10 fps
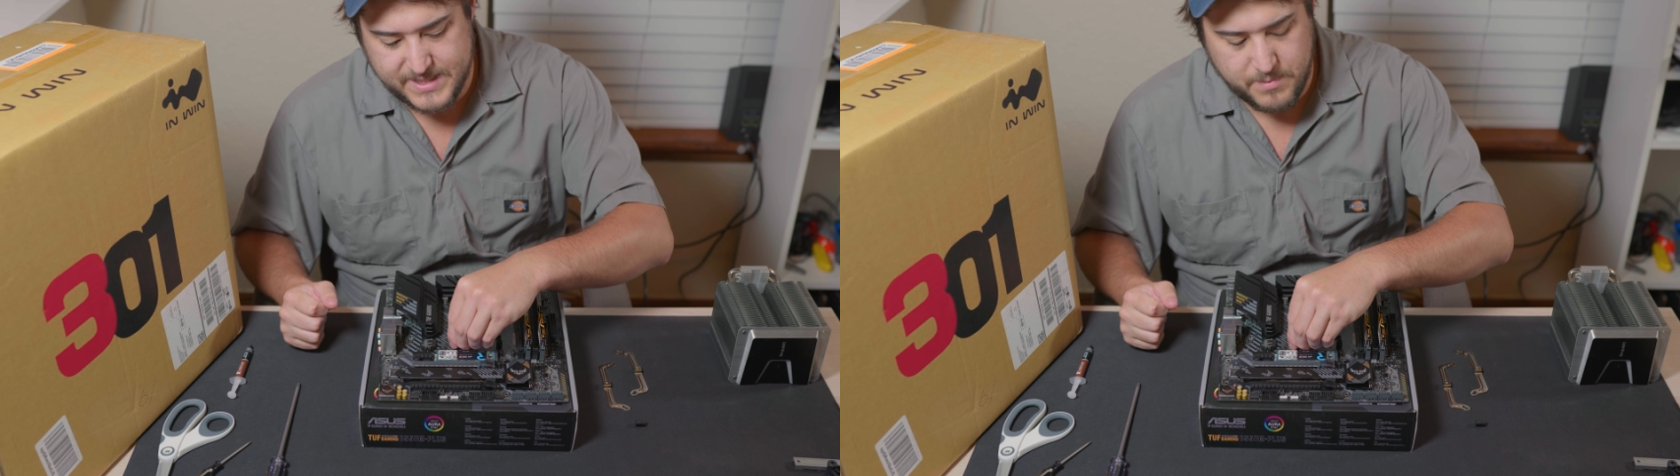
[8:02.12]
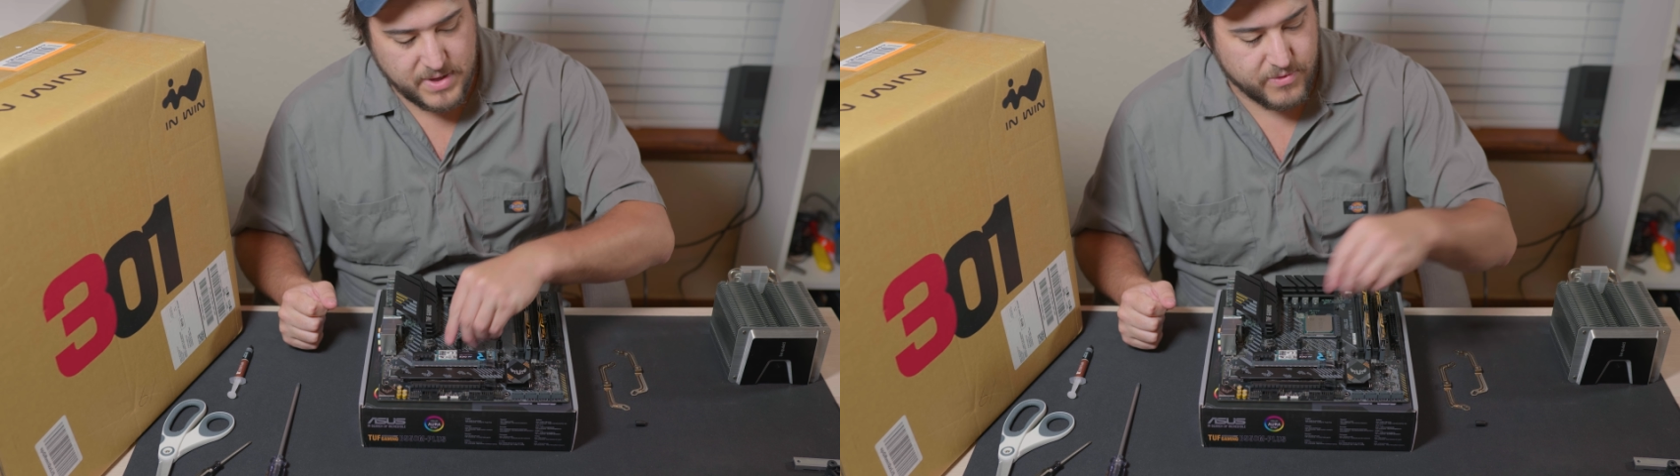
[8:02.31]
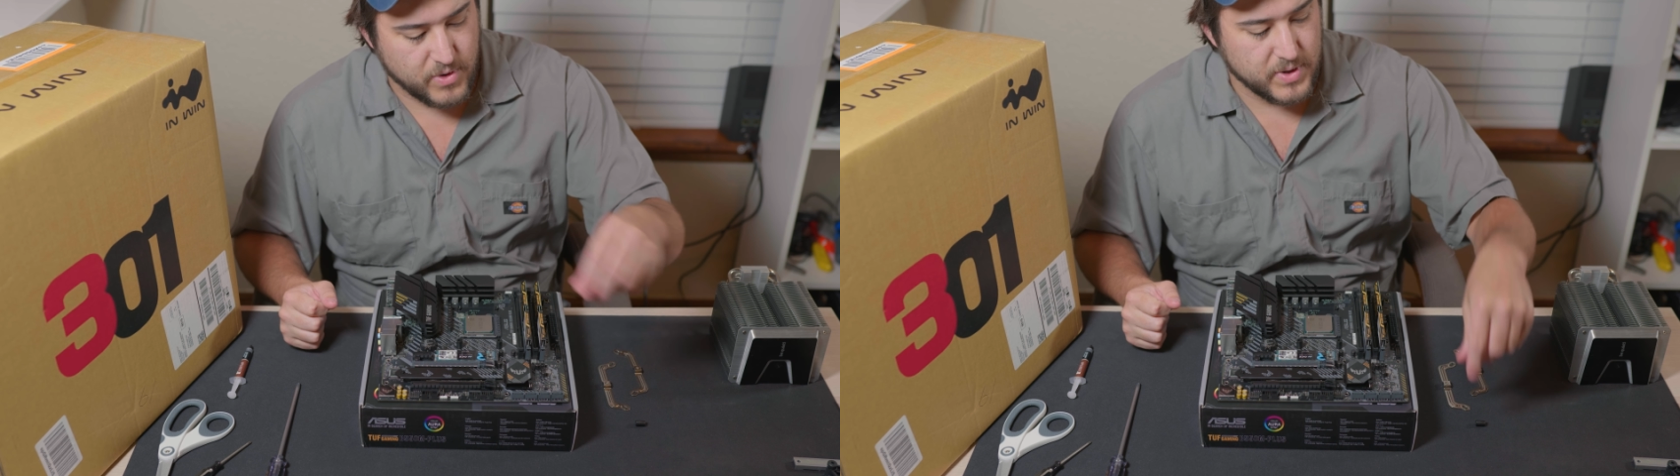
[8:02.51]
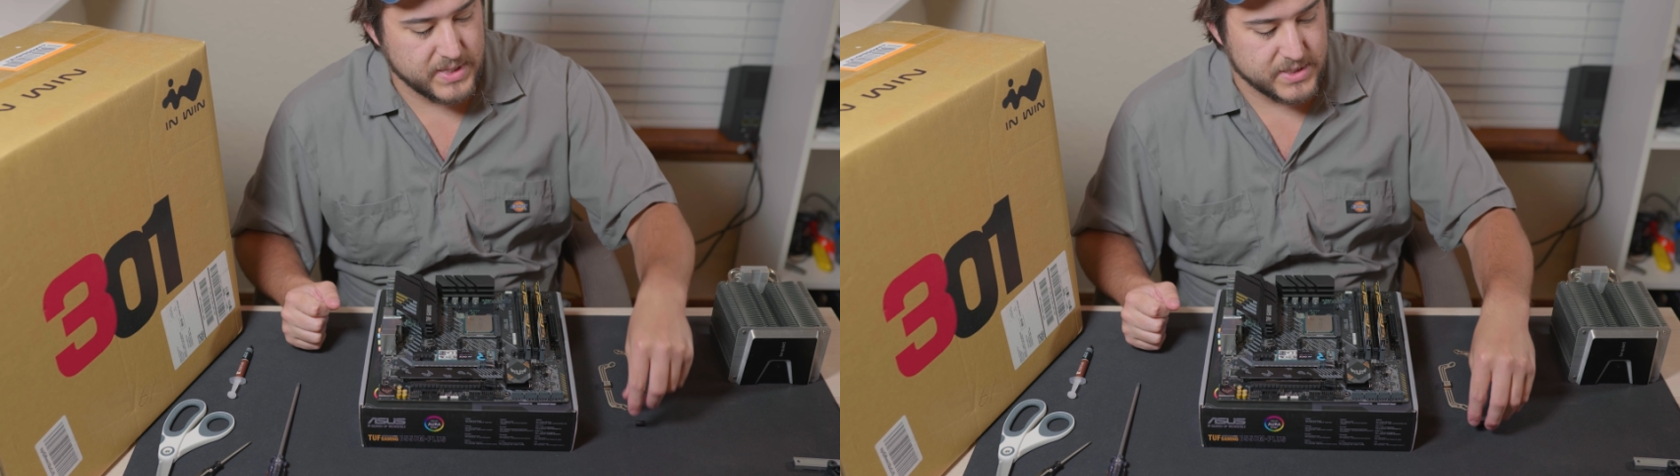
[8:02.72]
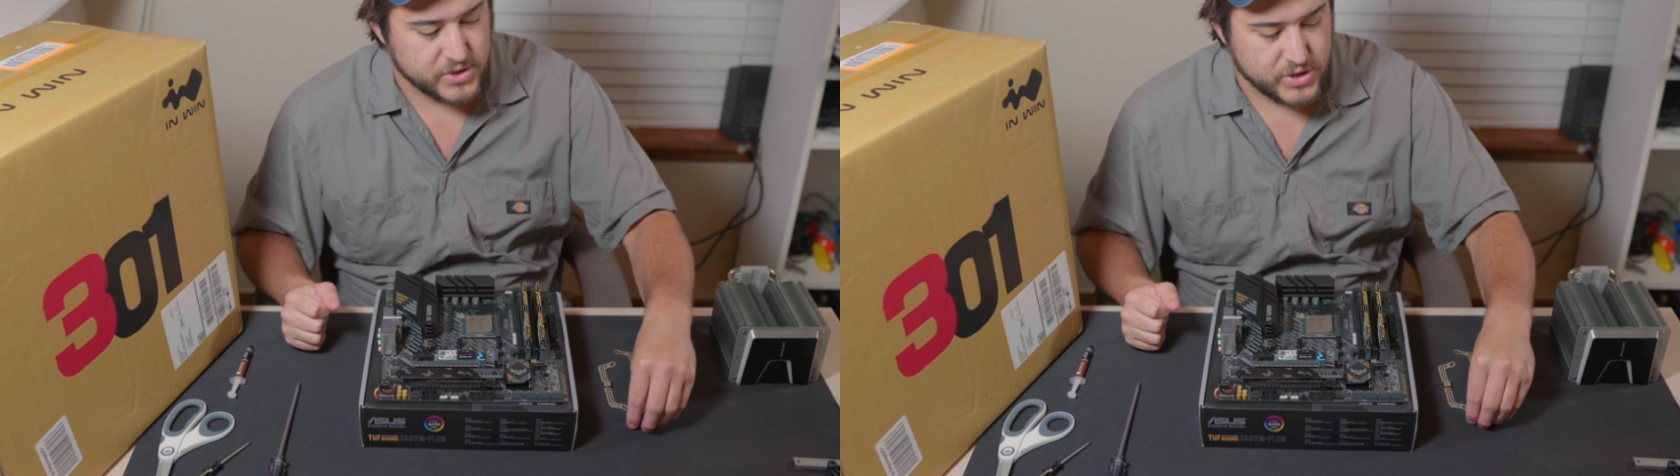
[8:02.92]
see me
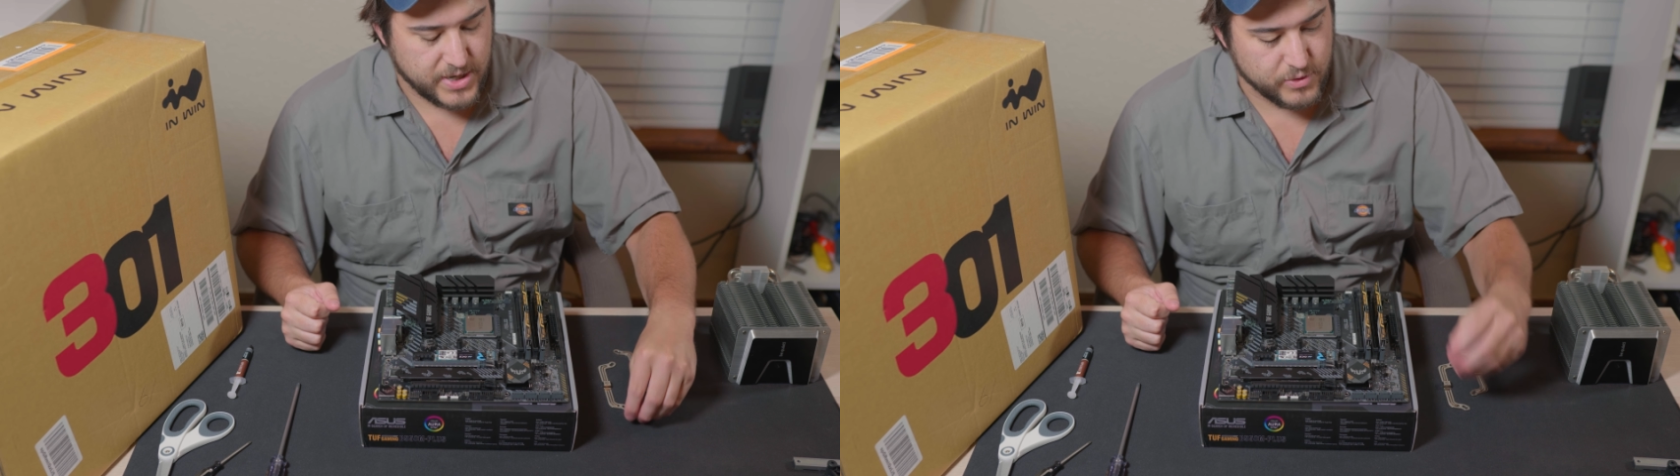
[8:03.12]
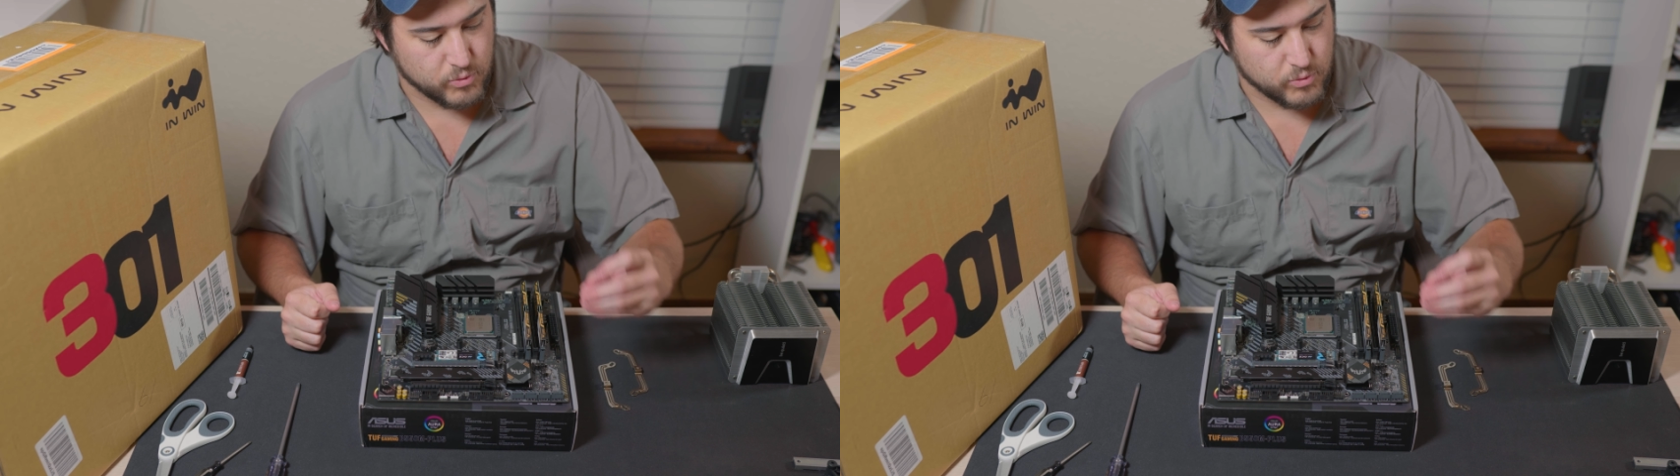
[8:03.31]
throwing this Shadow